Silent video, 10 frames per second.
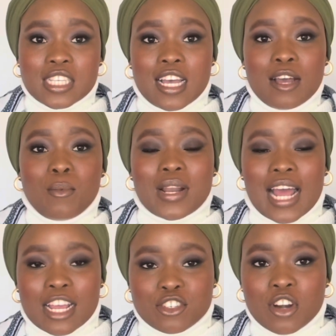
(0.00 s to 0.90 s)
year when
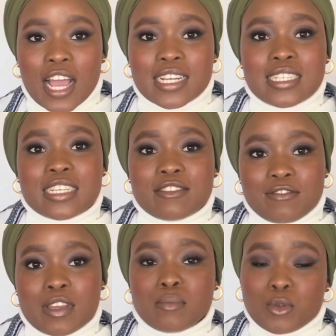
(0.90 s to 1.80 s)
I tried it in
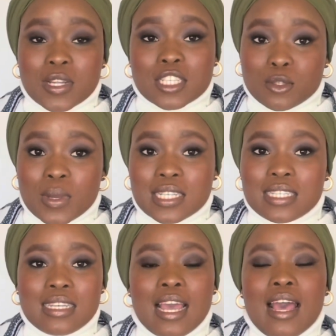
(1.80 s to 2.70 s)
Feb
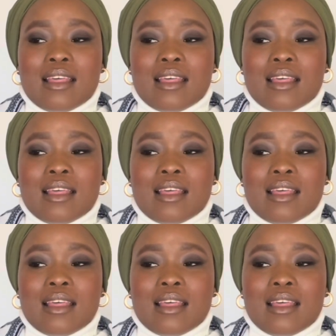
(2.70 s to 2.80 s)
2020,